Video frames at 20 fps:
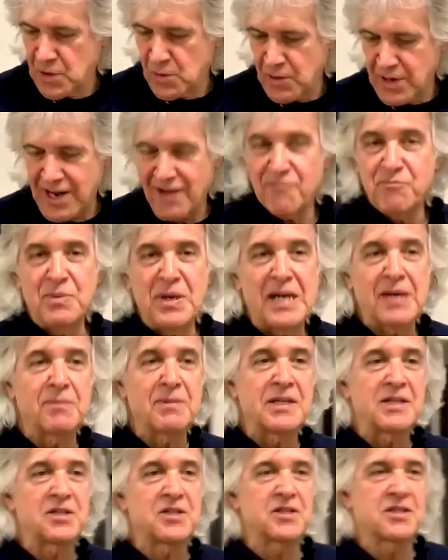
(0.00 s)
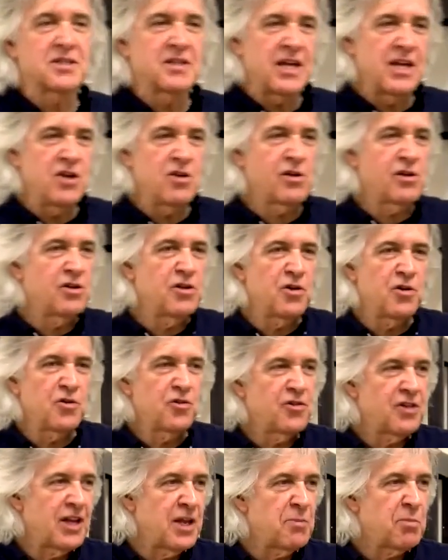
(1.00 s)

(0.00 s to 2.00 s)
We have pigments that you can use in